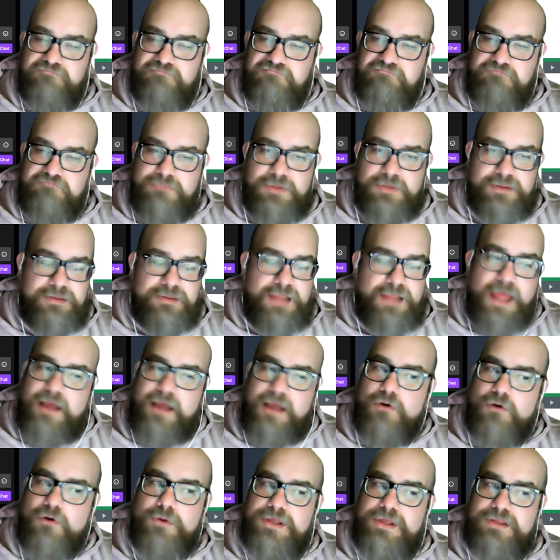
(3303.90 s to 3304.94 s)
It's not
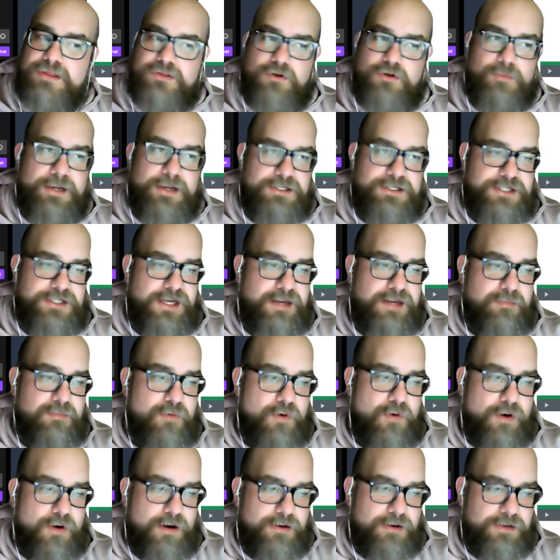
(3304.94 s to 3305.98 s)
always so much
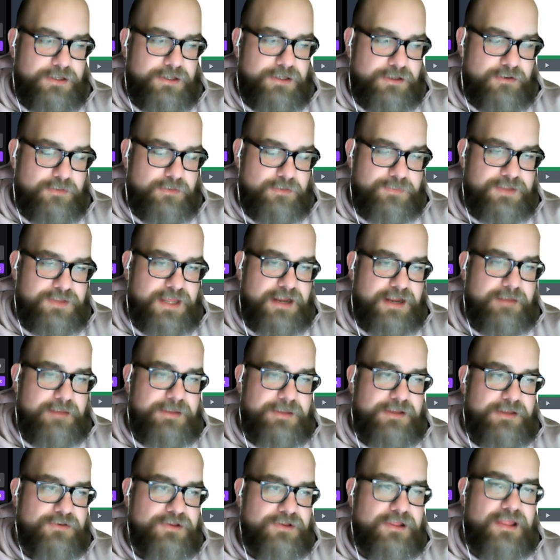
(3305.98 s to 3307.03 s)
anymore. You know what I'm saying? I mean,
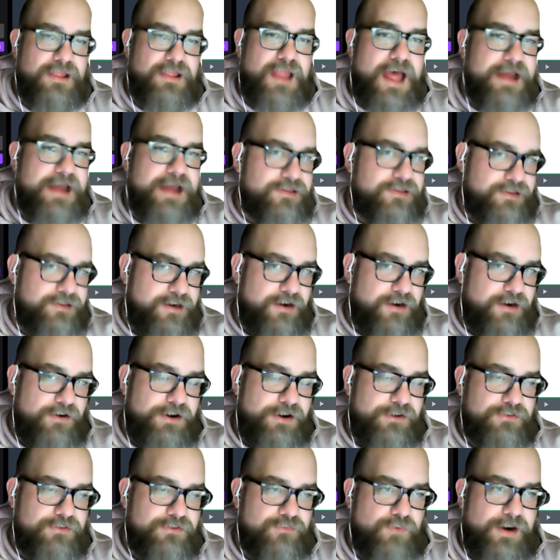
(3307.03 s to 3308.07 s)
there's a lot of
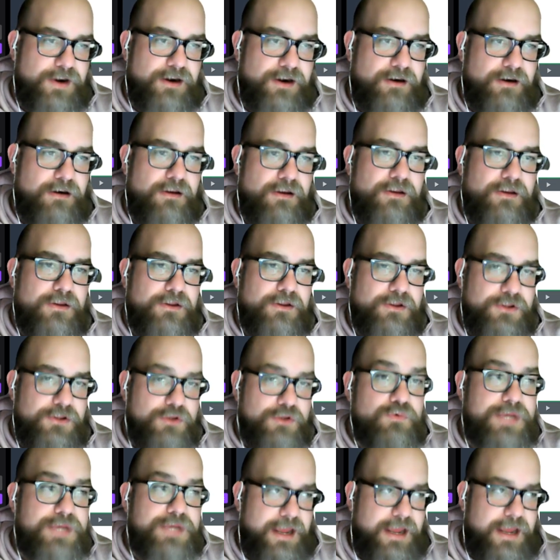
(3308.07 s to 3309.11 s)
scenarios where
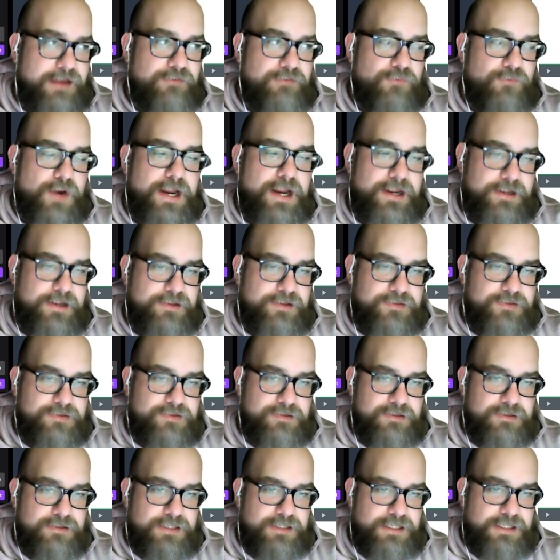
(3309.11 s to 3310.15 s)
you can raise
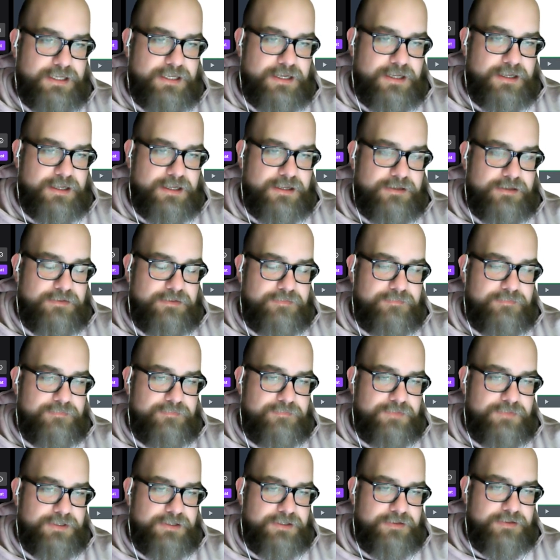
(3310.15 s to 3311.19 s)
the
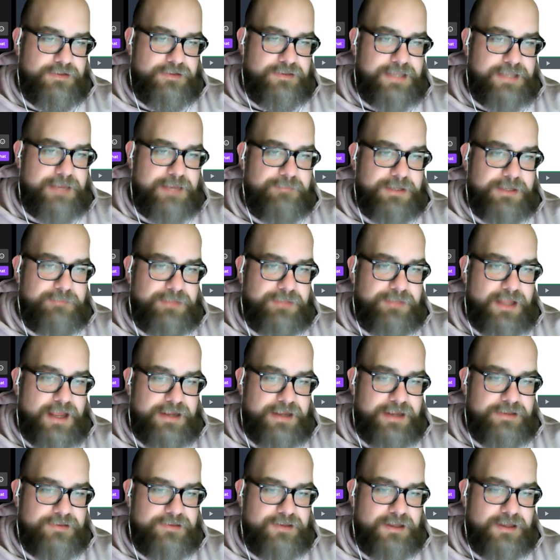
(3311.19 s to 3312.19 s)
10 big blinds